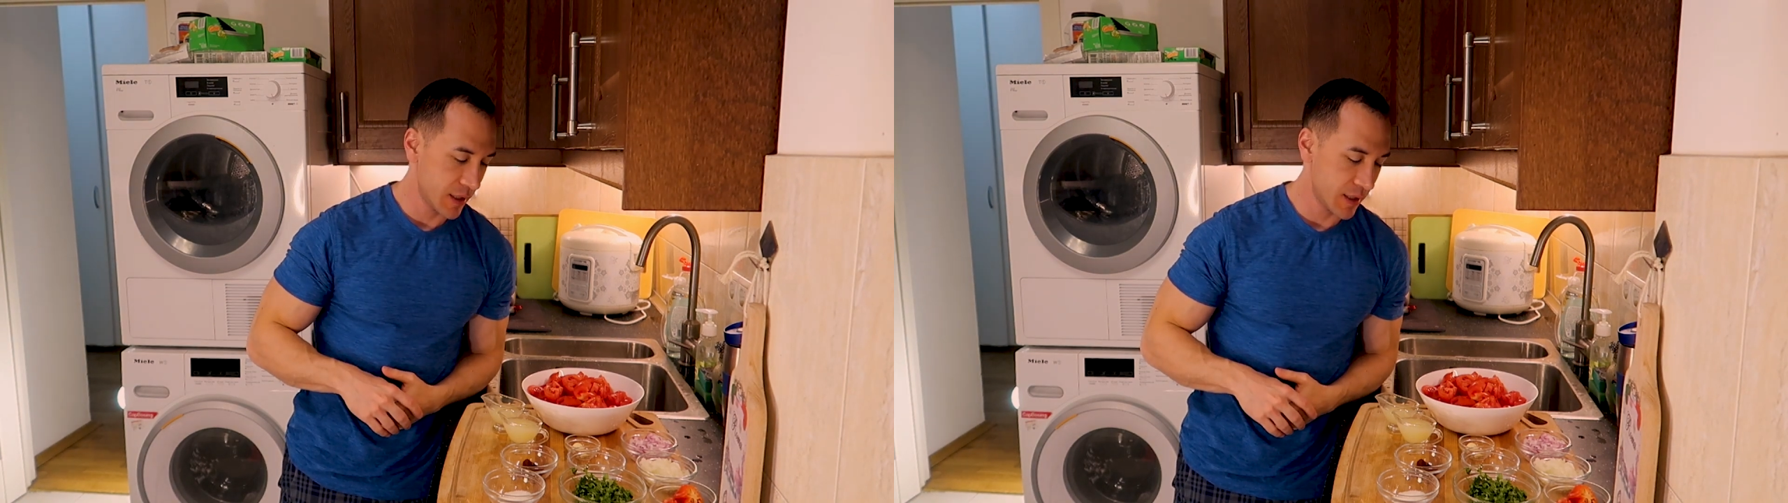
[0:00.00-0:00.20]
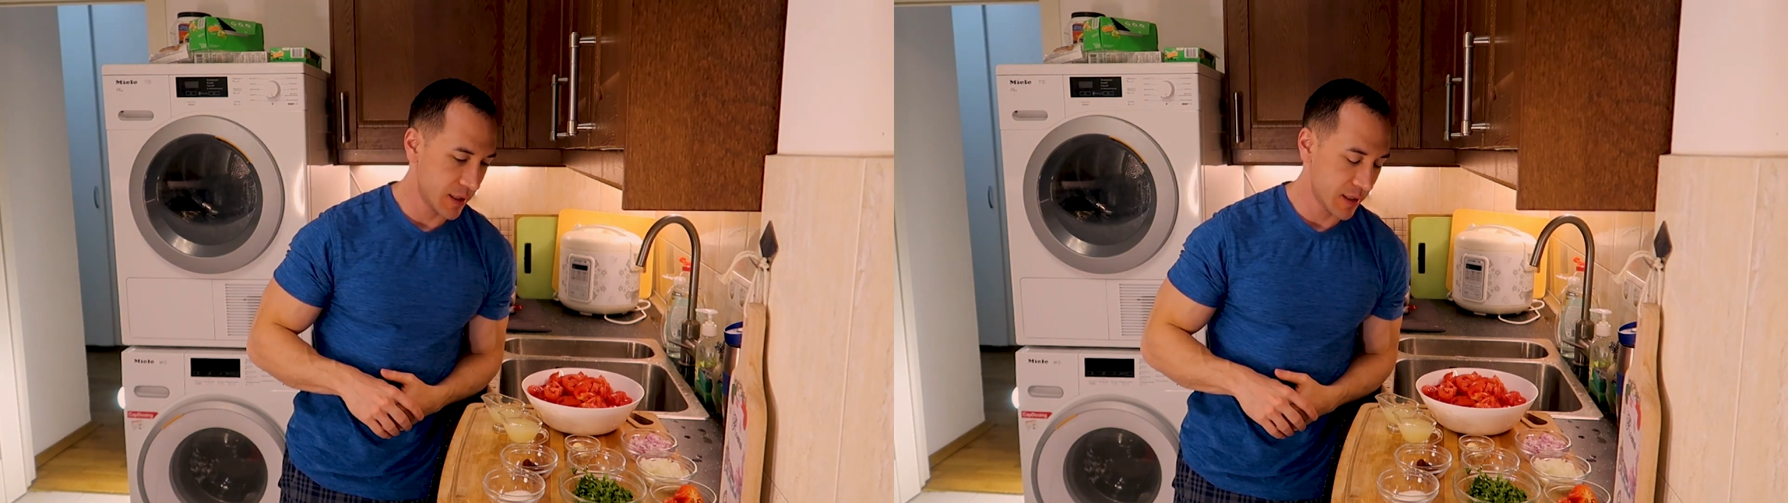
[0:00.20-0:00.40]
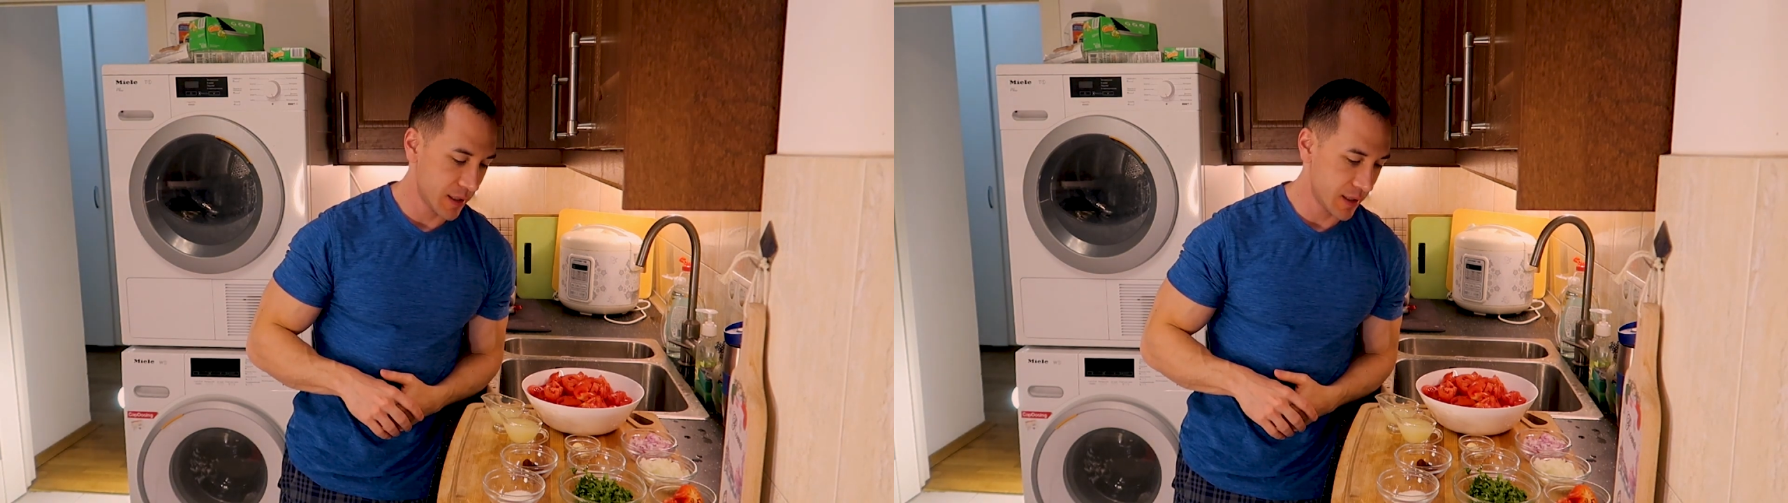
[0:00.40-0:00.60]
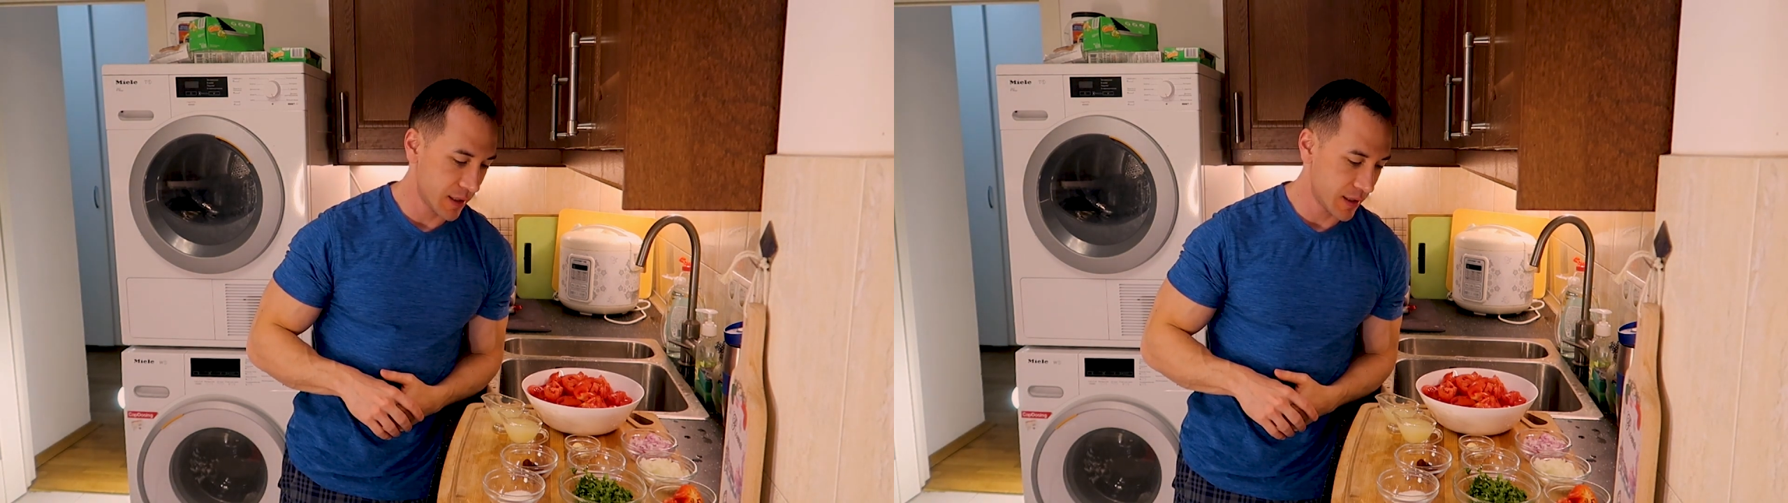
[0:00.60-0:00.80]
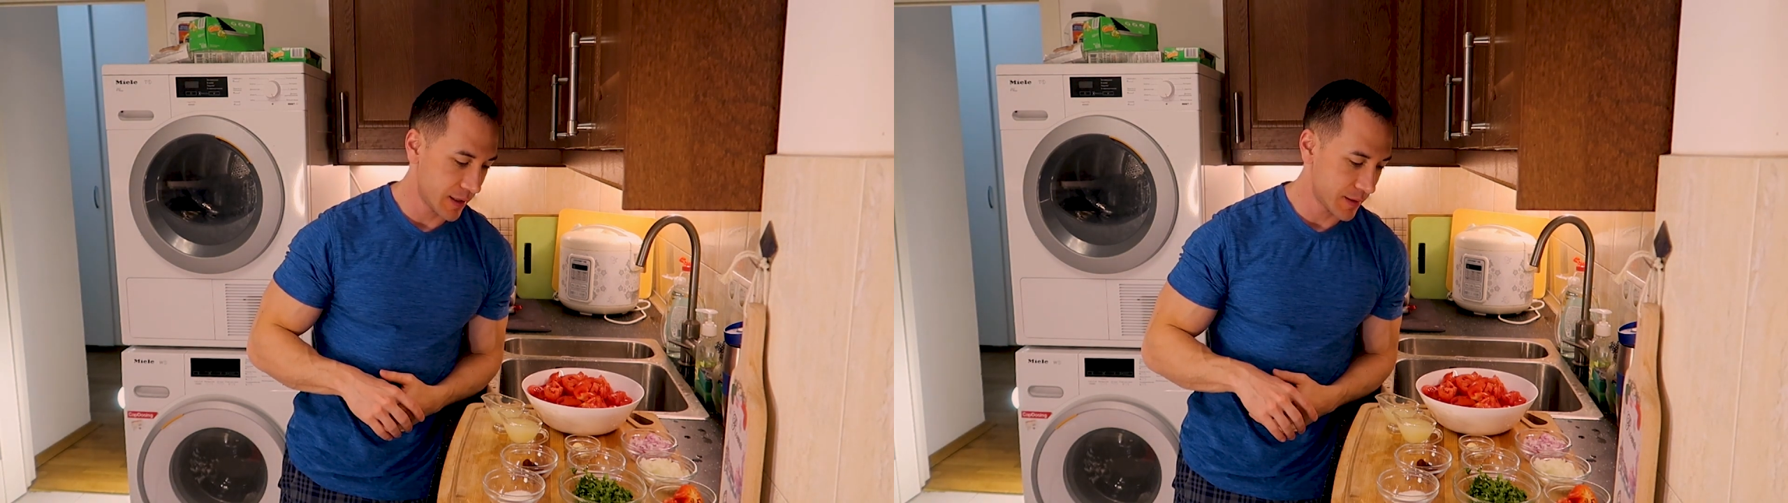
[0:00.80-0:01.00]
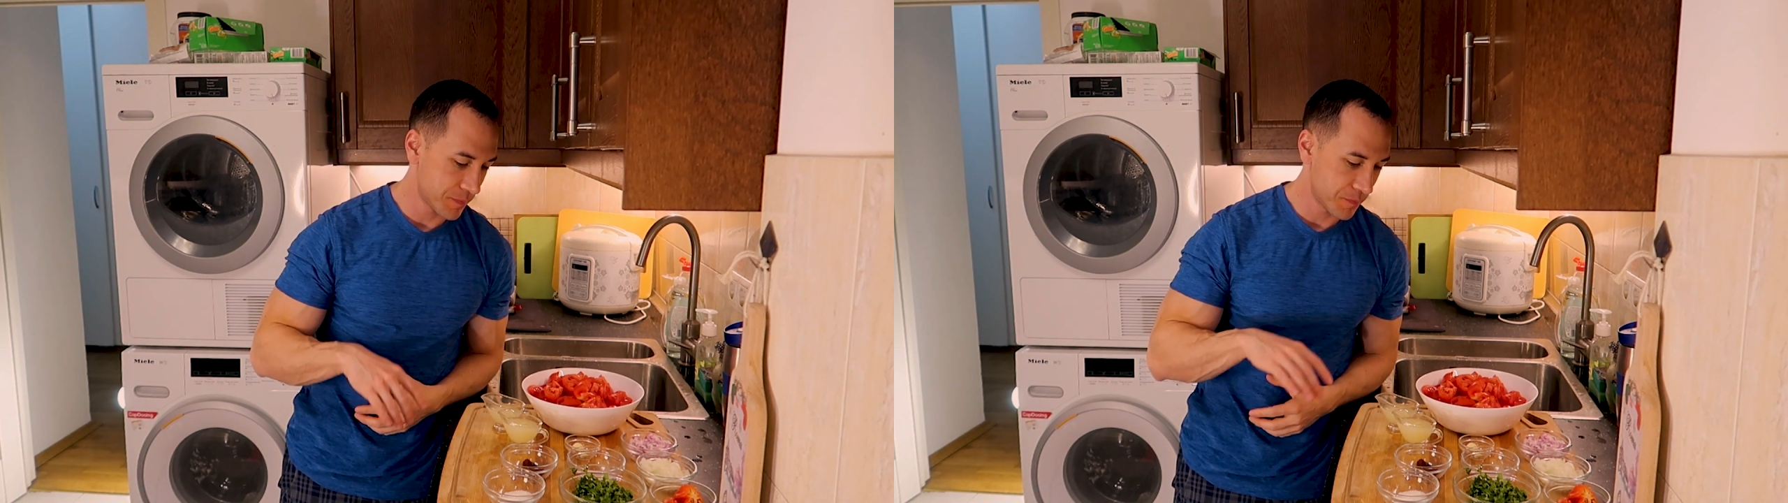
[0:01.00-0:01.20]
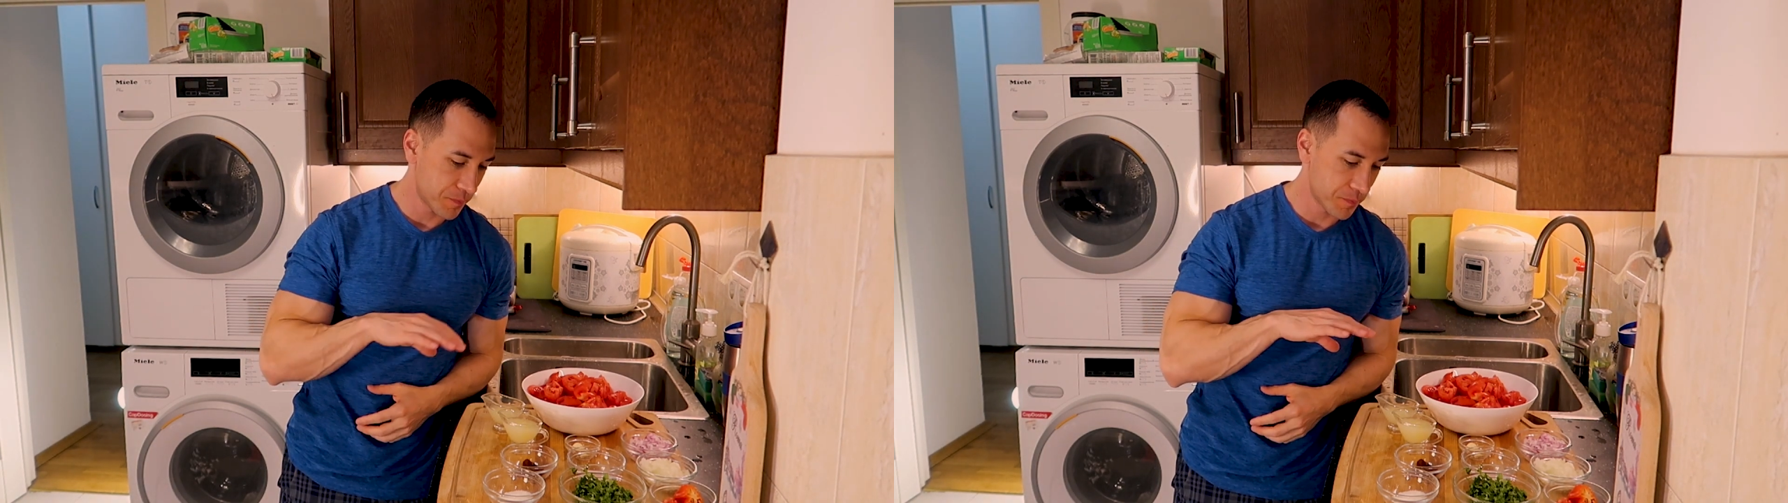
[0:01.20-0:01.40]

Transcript: and I